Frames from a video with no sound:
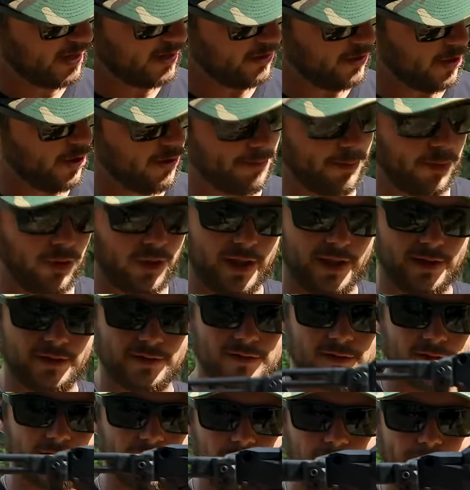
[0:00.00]
No bullet,
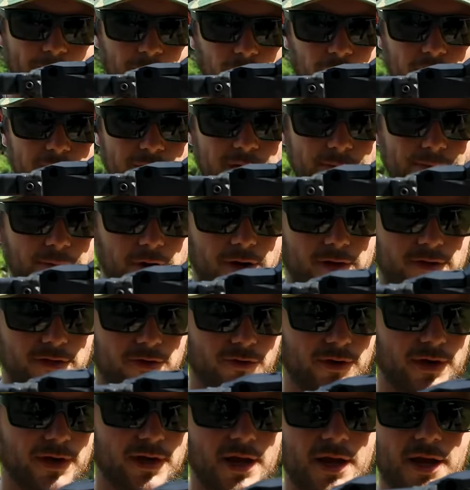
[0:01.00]
little bullet with the mark
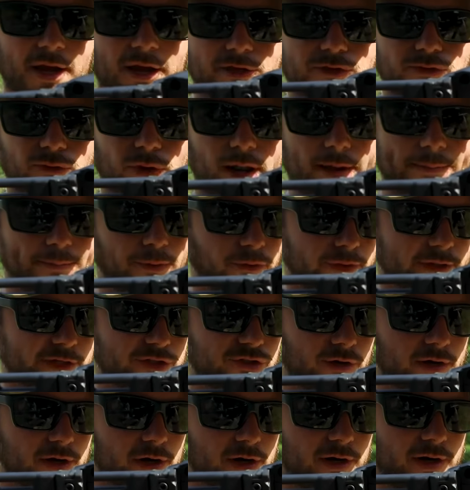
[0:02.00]
through it. So when I pull the
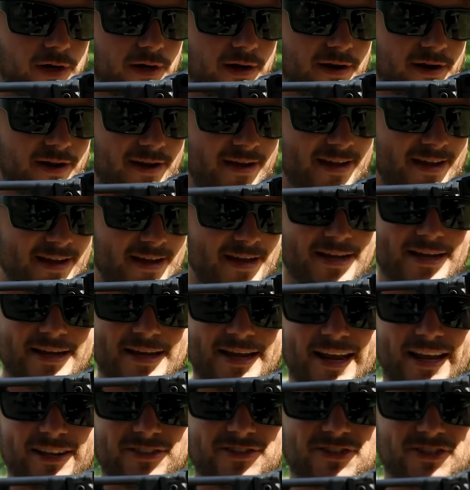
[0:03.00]
trigger,
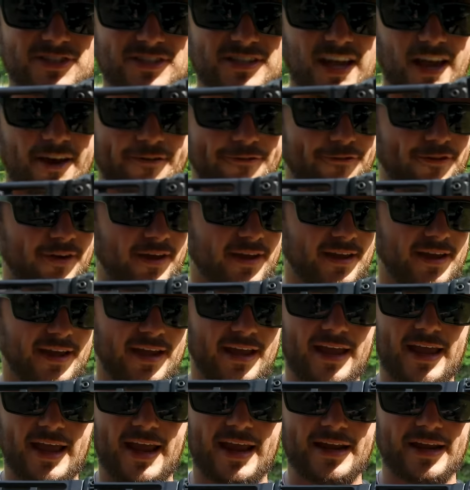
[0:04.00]
it's stiff,
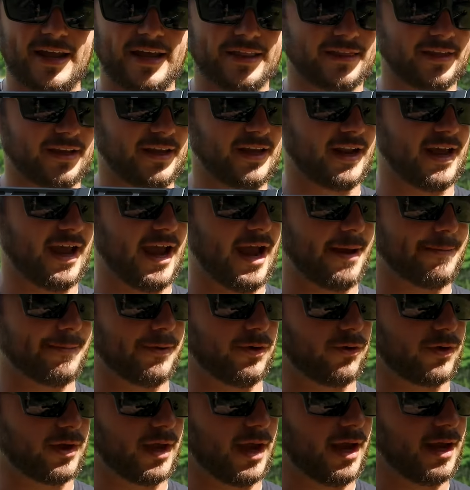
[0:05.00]
ain't nothing gonna
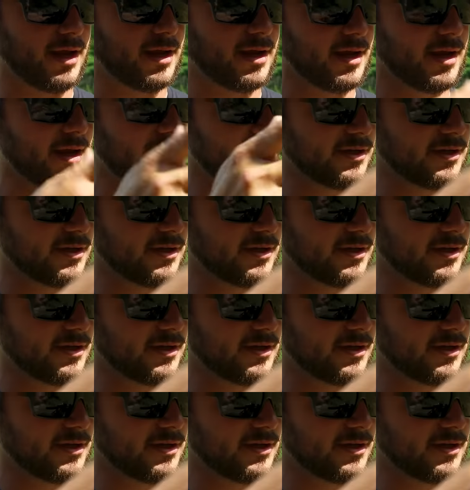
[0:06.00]
happen, okay?